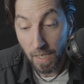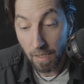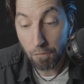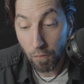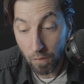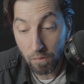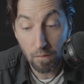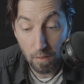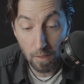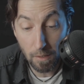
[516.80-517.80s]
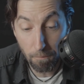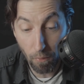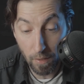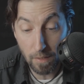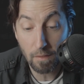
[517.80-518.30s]
At first, I
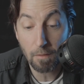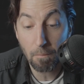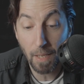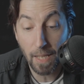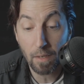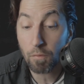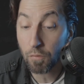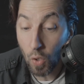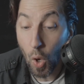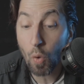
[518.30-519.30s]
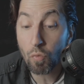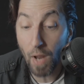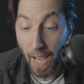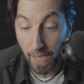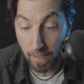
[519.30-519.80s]
appointed men of no
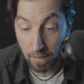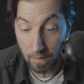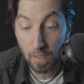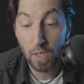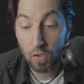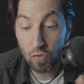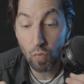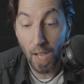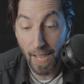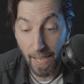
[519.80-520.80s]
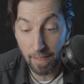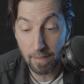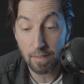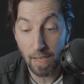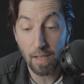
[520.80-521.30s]
rank to
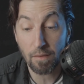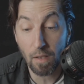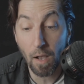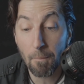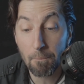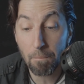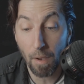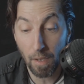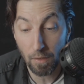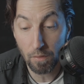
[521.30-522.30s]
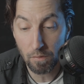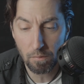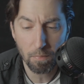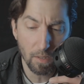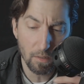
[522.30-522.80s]
act as
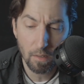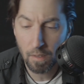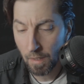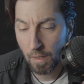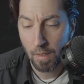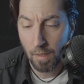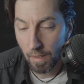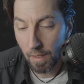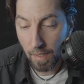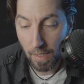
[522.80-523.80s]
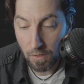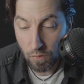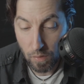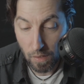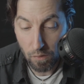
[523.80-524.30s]
umpires, but I had
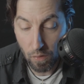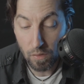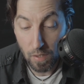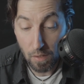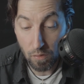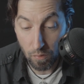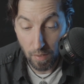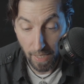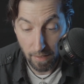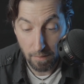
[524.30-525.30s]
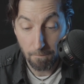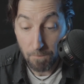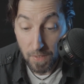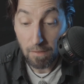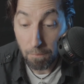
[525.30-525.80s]
to discontinue that.
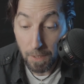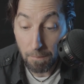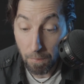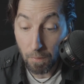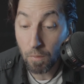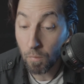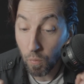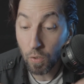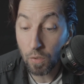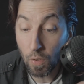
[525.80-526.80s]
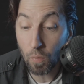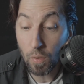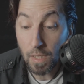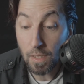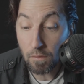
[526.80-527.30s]
These people were
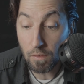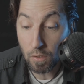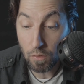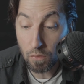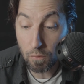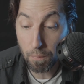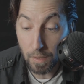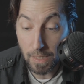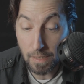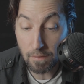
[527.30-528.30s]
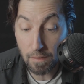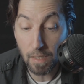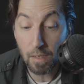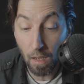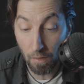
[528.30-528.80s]
no easier to please
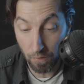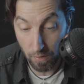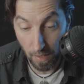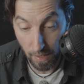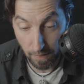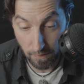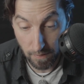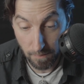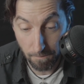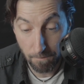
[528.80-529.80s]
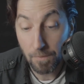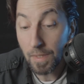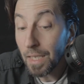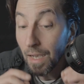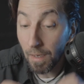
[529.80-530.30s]
than other nines.
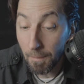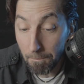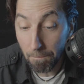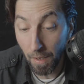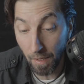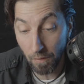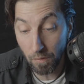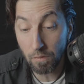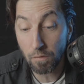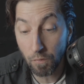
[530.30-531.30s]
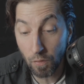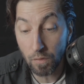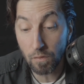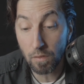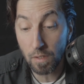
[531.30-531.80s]
The umpire's
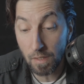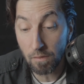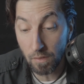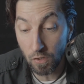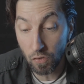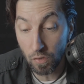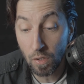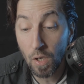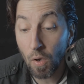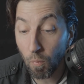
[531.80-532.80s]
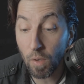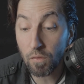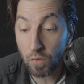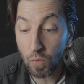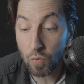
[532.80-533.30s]
first decision
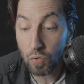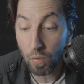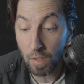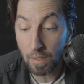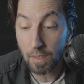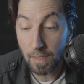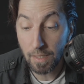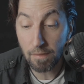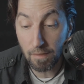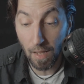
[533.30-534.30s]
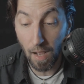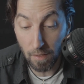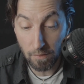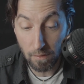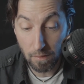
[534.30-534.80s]
was usually his
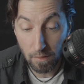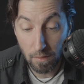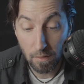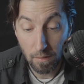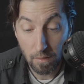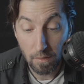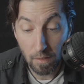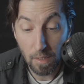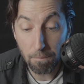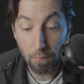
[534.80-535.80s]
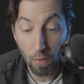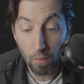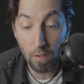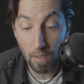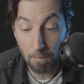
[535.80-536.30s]
last. They
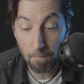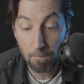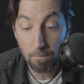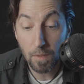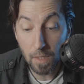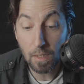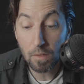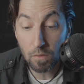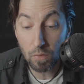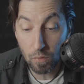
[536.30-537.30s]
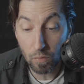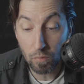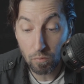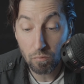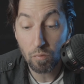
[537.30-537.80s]
broke him in
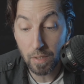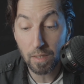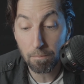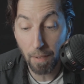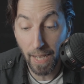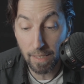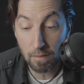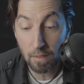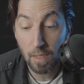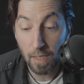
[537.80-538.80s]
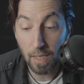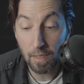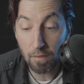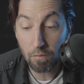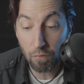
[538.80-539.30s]
two with a bat,
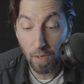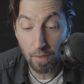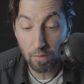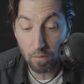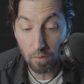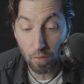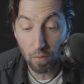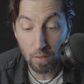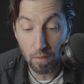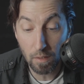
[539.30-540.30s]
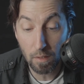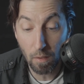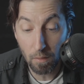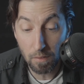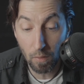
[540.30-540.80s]
and his friends toted
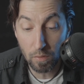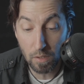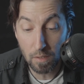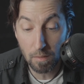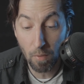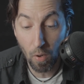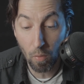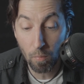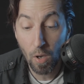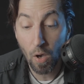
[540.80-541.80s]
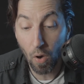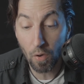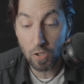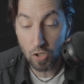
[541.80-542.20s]
him home on a